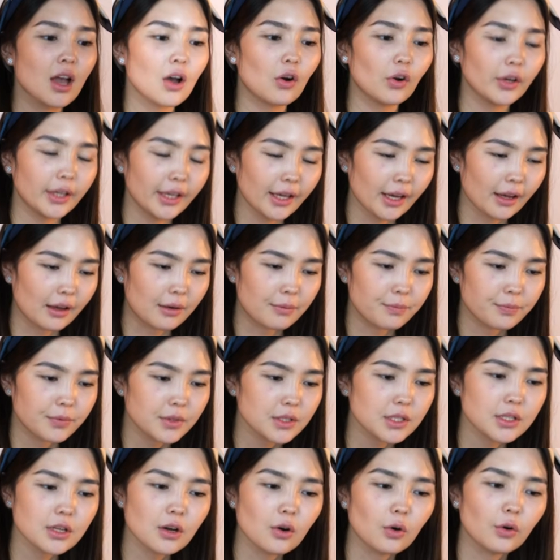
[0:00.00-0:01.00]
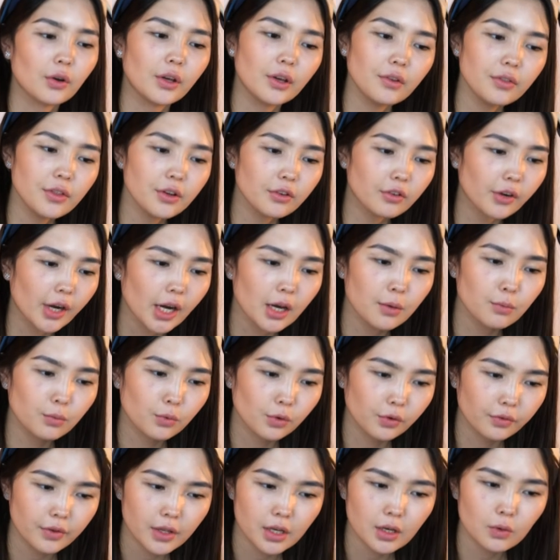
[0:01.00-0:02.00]
Okay, so if the green
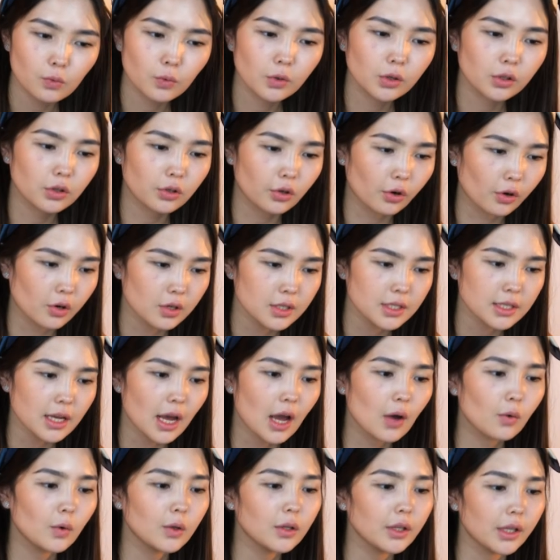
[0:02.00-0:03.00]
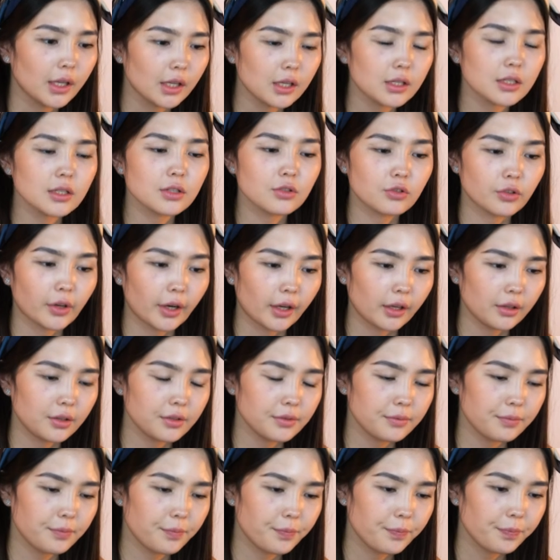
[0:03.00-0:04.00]
moving will cross, I will enter trade.
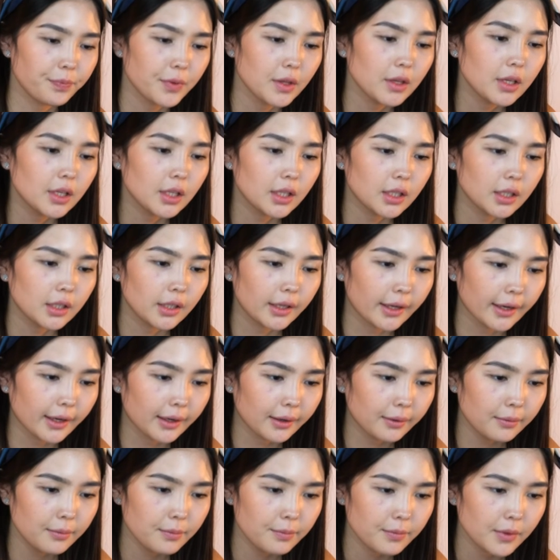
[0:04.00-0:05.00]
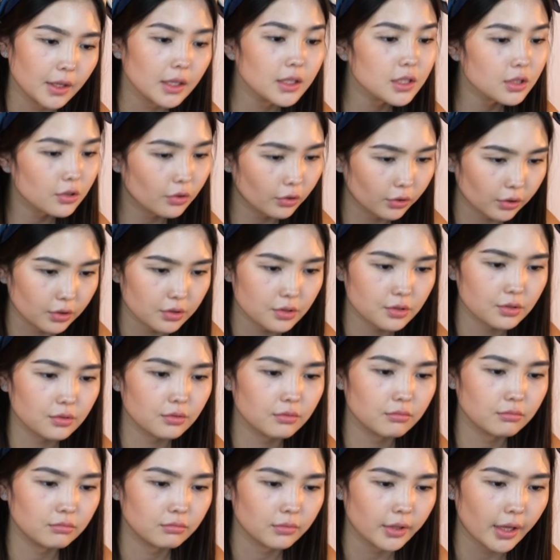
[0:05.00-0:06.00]
Yeah, it's crossed.
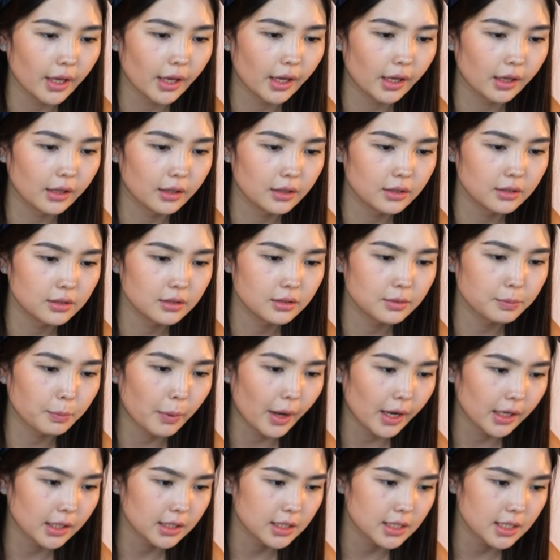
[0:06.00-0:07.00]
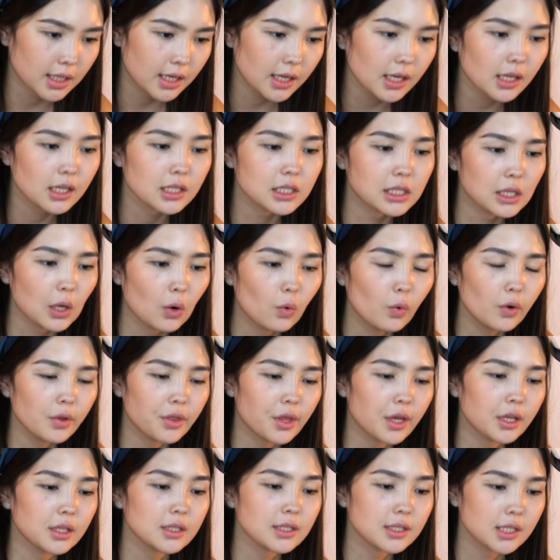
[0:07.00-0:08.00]
And MACD is lower
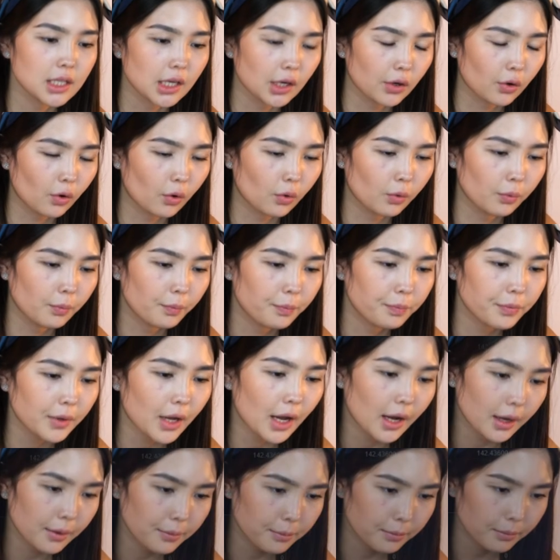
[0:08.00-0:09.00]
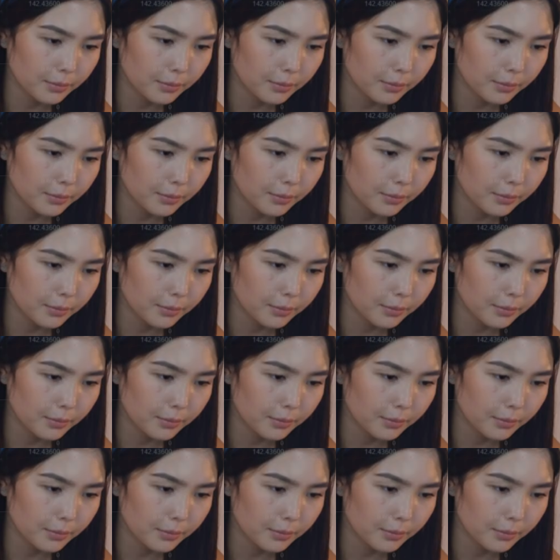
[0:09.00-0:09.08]
than zero. I'm